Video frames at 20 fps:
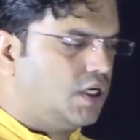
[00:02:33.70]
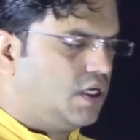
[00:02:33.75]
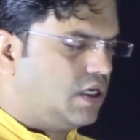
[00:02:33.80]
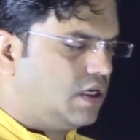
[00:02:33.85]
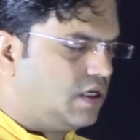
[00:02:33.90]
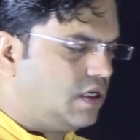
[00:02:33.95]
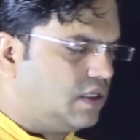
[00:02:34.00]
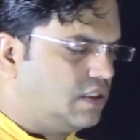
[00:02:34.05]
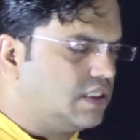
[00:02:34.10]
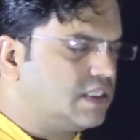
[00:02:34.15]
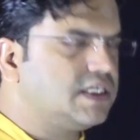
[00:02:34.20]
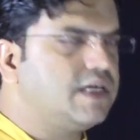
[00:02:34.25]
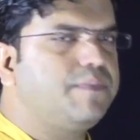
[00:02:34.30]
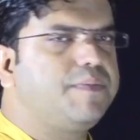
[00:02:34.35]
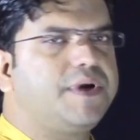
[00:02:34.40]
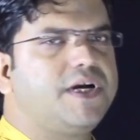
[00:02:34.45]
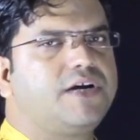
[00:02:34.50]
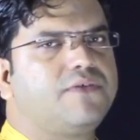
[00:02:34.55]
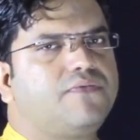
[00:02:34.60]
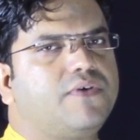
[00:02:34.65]
the
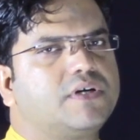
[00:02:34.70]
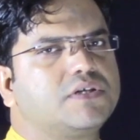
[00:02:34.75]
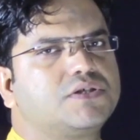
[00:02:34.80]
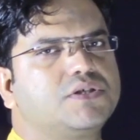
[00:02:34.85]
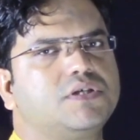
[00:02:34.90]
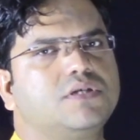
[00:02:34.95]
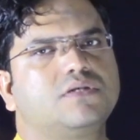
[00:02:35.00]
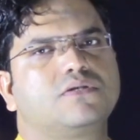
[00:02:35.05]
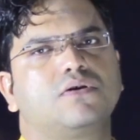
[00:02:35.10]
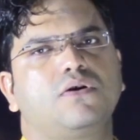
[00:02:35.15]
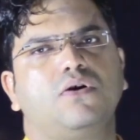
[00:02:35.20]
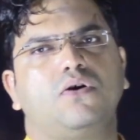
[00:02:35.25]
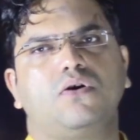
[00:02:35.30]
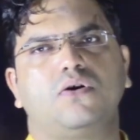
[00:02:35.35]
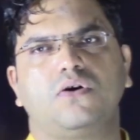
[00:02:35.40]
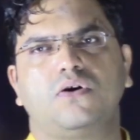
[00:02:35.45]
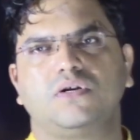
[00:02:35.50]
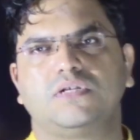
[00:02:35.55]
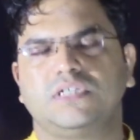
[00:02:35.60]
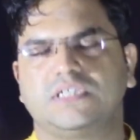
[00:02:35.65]
separate functions
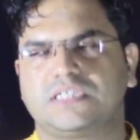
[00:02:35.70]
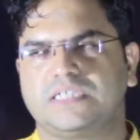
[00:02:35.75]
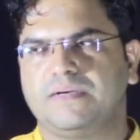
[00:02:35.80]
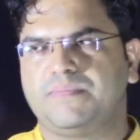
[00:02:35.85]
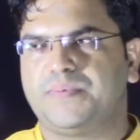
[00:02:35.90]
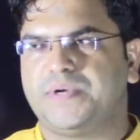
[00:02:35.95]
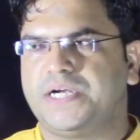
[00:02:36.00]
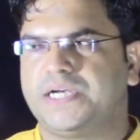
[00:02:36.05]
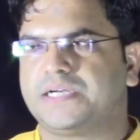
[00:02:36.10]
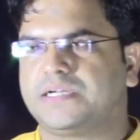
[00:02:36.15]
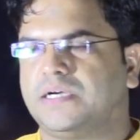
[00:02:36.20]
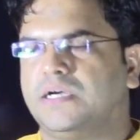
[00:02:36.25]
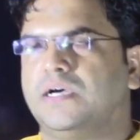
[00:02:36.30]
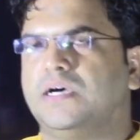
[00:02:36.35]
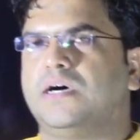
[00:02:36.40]
or the separate